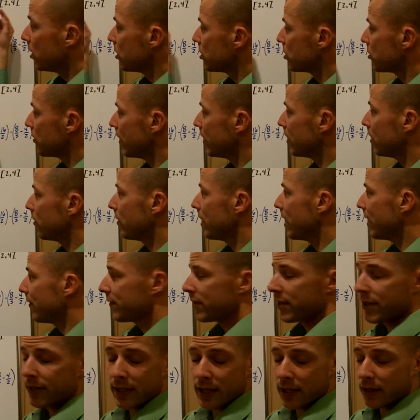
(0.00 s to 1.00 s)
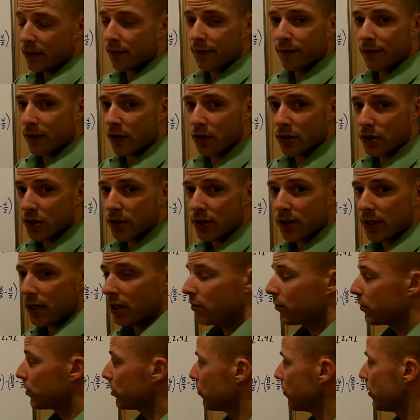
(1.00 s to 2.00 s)
So I don't have to set the functions
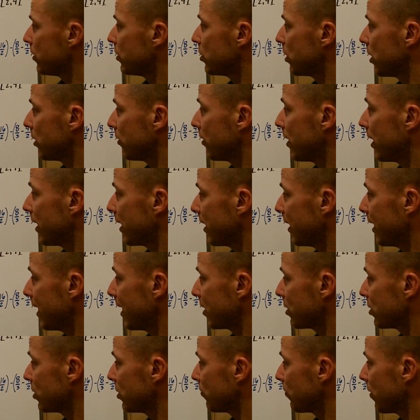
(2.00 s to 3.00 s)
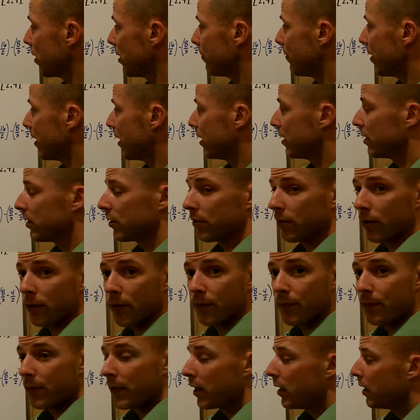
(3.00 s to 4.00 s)
equal to each other. I can actually write my
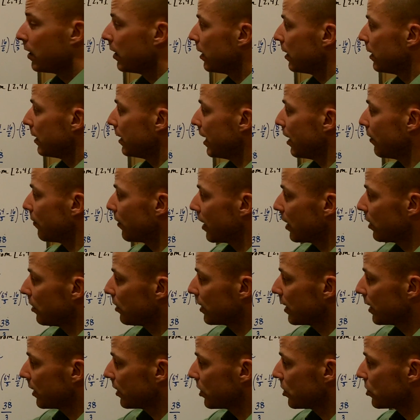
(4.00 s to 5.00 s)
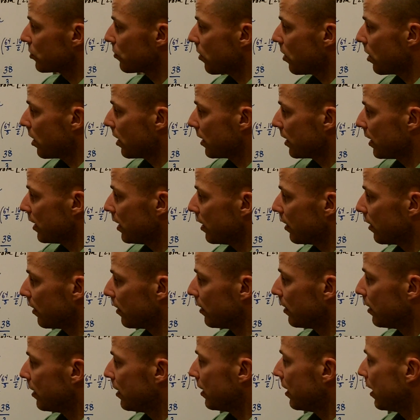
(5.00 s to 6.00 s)
integral. Now when I look at the drawing
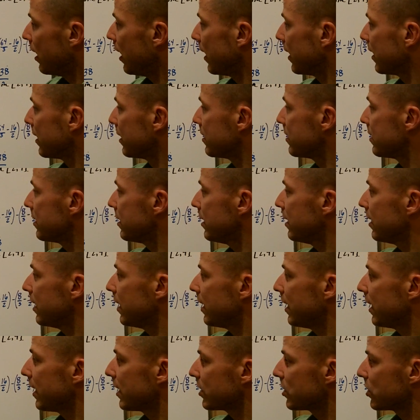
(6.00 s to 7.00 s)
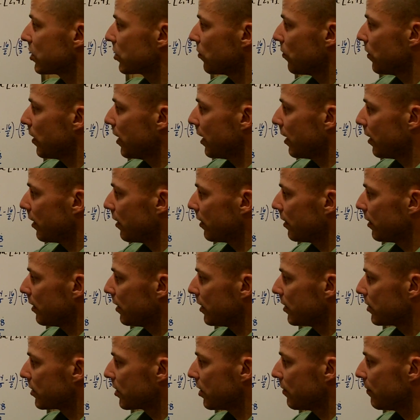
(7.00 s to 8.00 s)
here, I can see that x squared
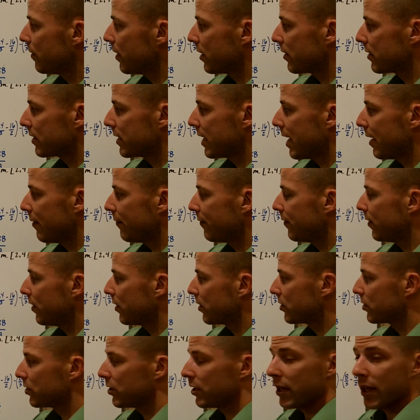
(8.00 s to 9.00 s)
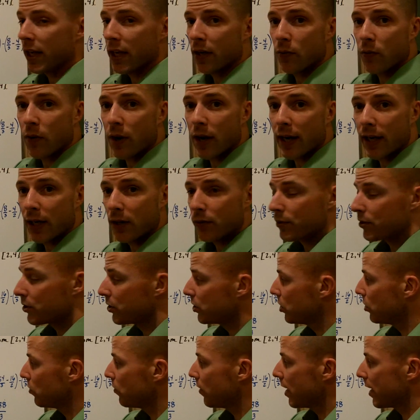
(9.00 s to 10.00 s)
is going to be our top function and y equals
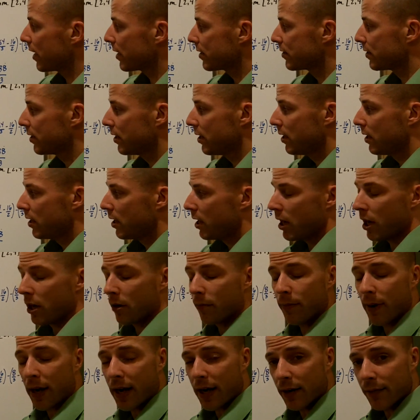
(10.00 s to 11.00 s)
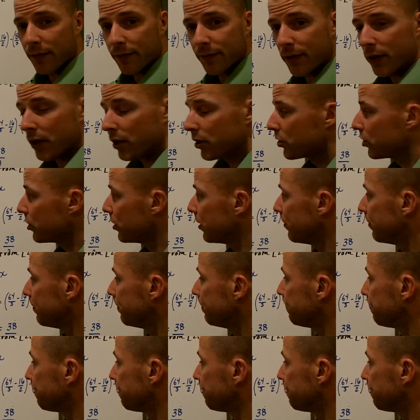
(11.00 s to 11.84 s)
2x our bottom function.